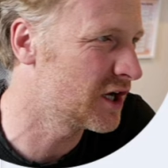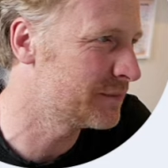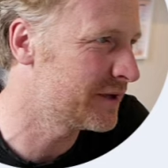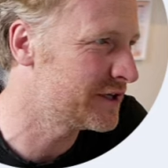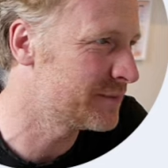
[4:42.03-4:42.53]
a
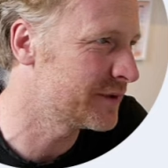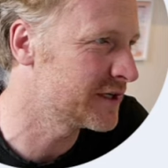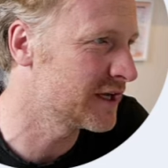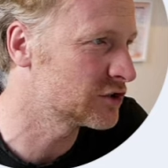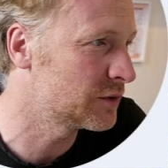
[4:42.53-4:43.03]
bit dipping
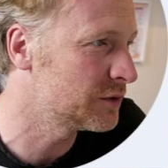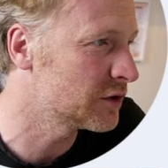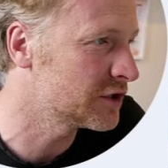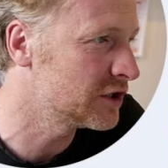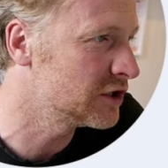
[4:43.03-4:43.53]
down, so I'm not
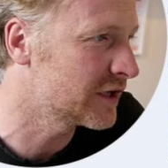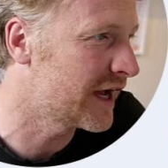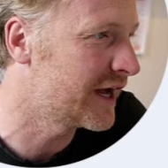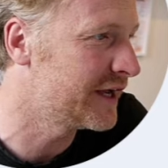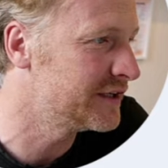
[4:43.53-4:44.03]
going to look
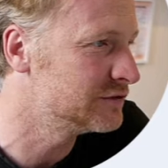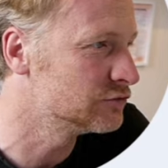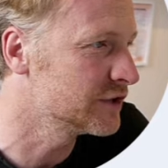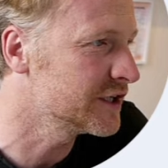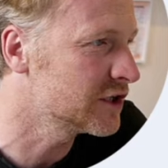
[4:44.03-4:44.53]
at
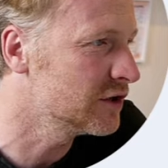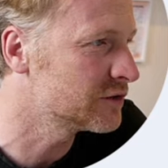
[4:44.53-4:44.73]
Enrico.